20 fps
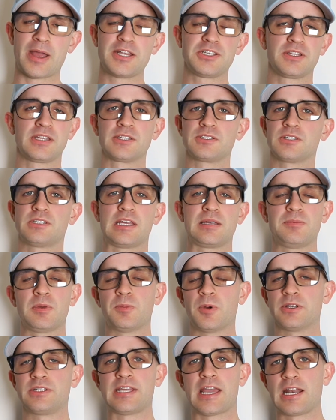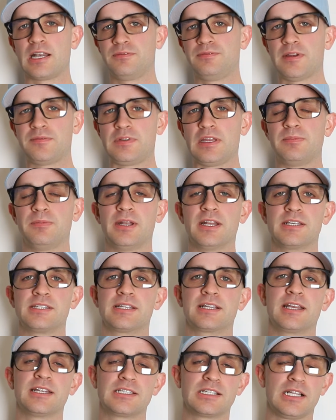imagine this will take me about 10 or 15 minutes
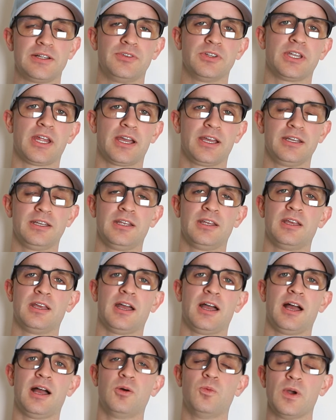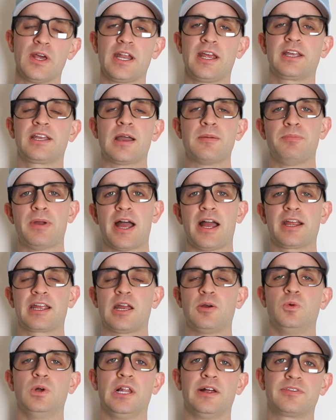to get to level nine. Uh, when I cut back,
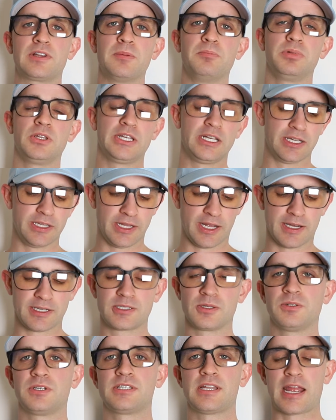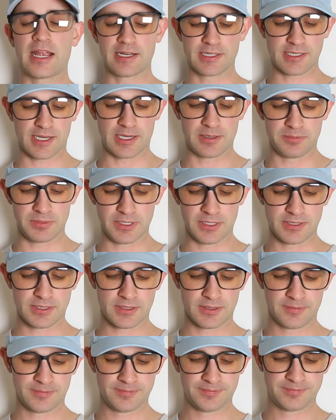I will have completed that. So just hang tight,
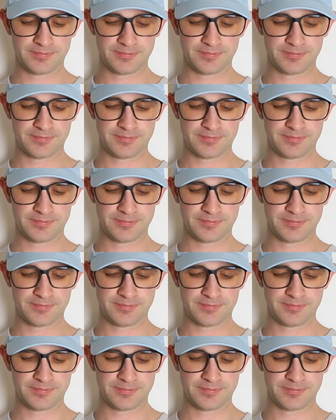please.